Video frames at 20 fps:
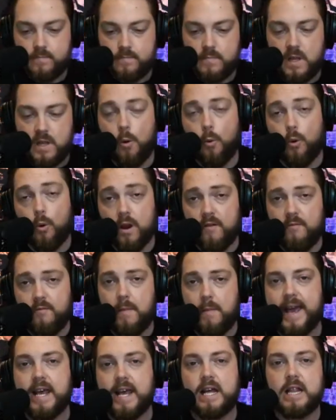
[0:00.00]
one of
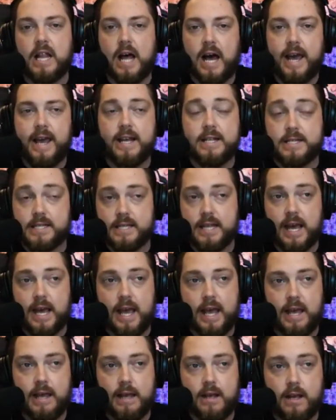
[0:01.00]
my clients,
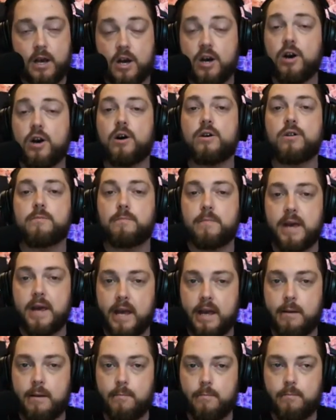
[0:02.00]
they called
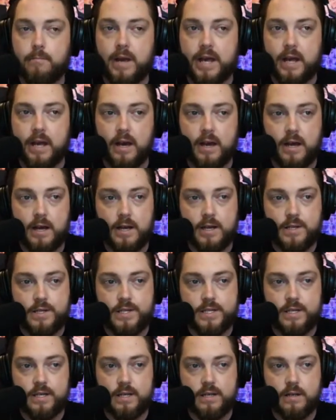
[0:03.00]
me
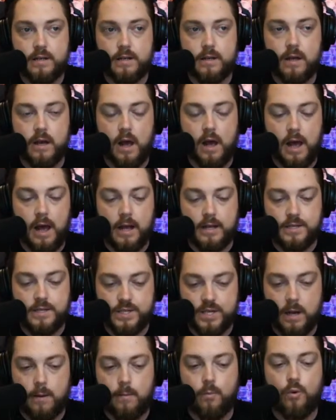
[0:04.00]
because
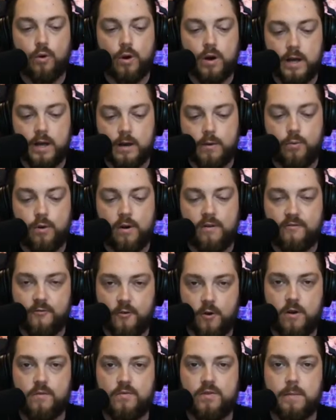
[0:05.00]
someone
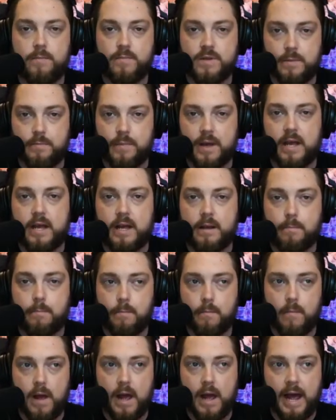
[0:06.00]
referred them to me
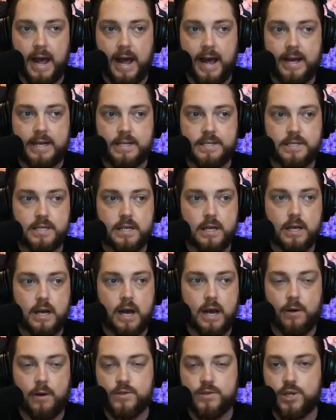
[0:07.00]
as
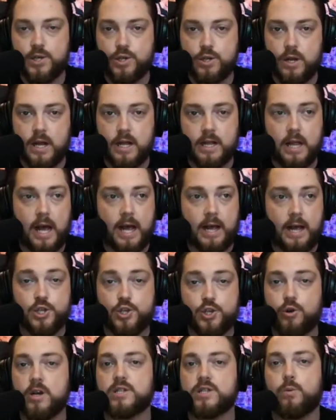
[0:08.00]
I was a
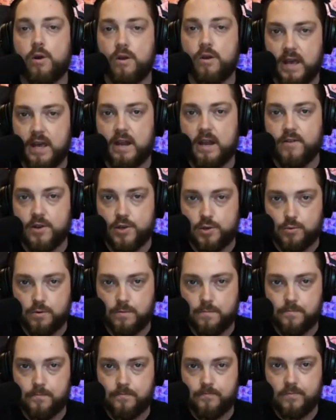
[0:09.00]
trustworthy individual,
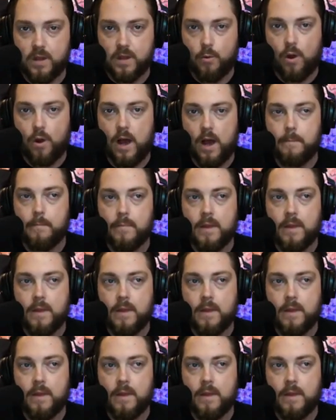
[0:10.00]
right?